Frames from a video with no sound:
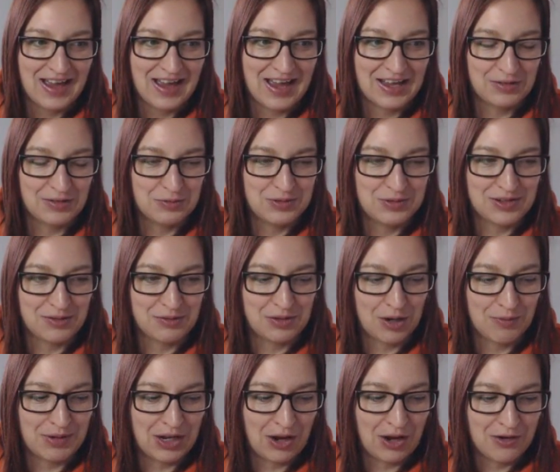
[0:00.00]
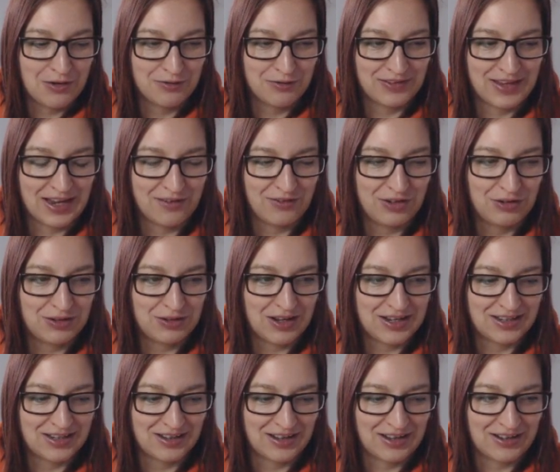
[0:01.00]
And also going over that, if you
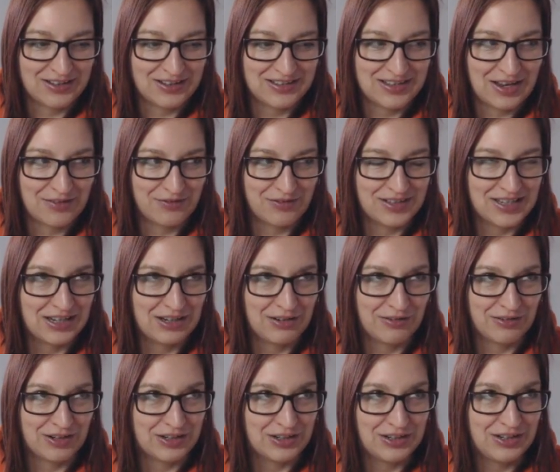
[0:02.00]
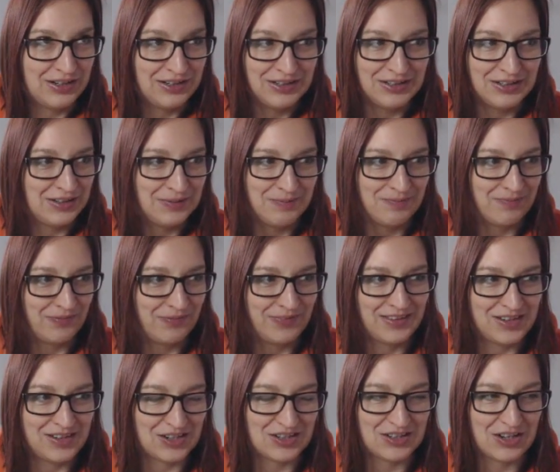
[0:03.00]
like, at seven, say you're at
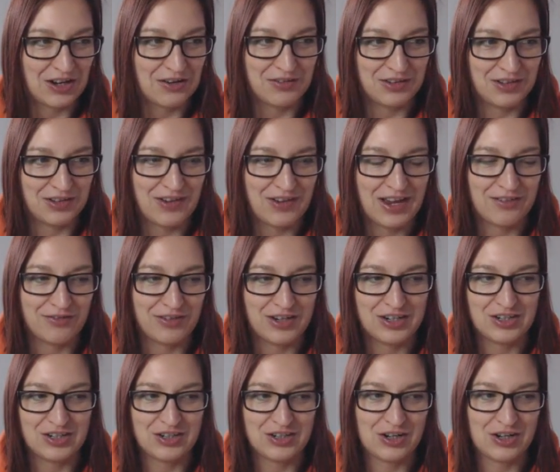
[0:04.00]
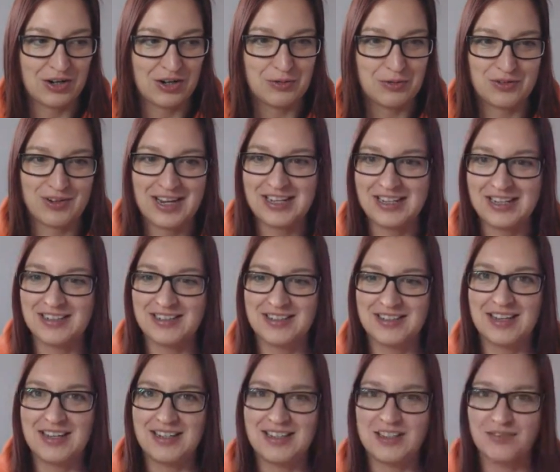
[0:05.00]
just over the V A T threshold, you're at
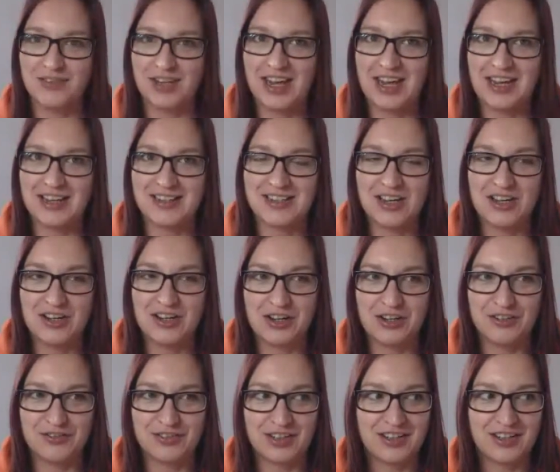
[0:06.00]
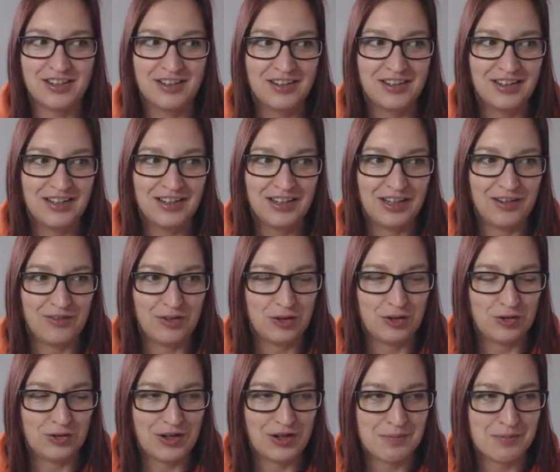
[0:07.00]
eighty-six, eighty-seven K turnover. If
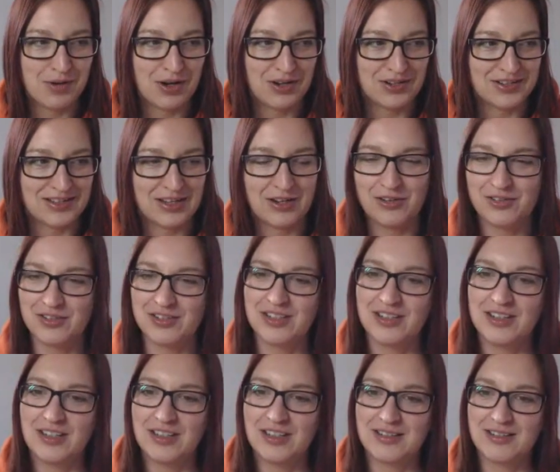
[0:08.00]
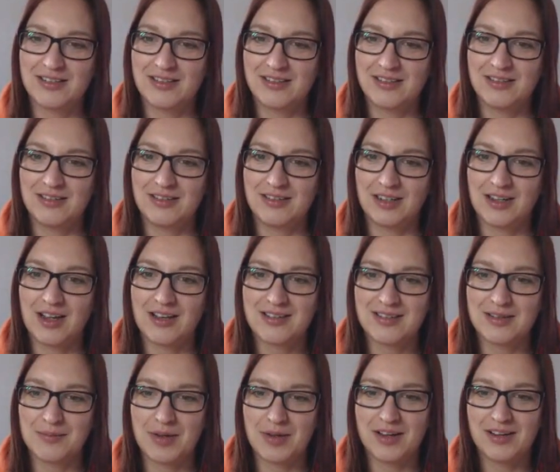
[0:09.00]
you don't pass that on to the, the
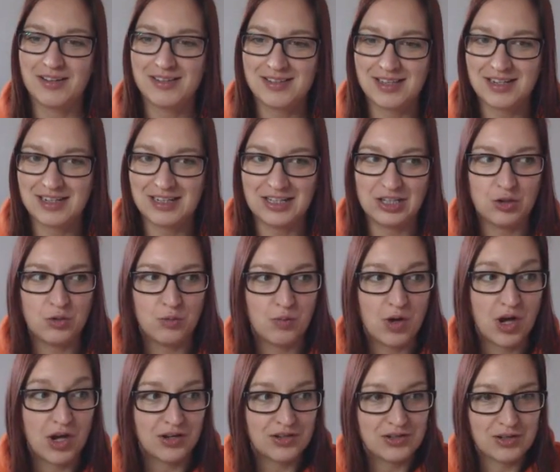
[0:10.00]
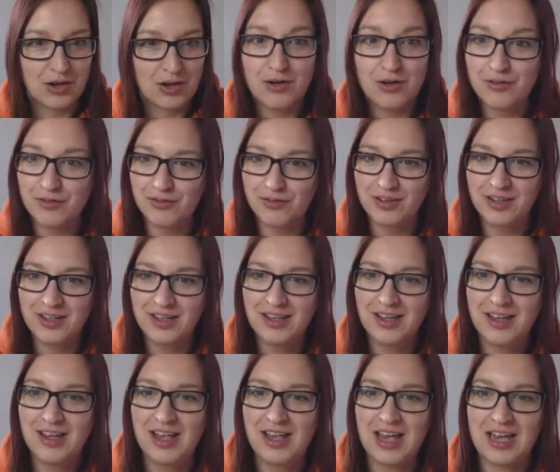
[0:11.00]
customer, suddenly you're worse off.
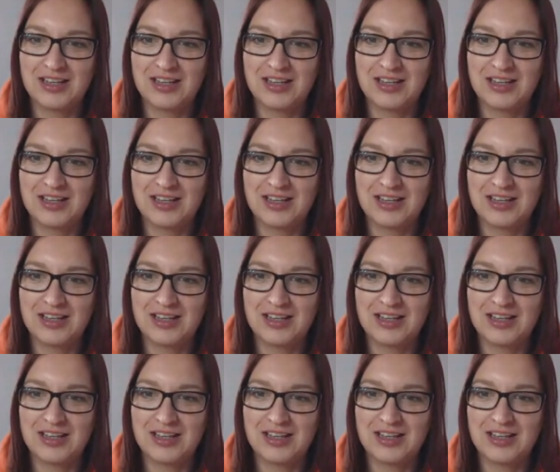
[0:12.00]
Mm.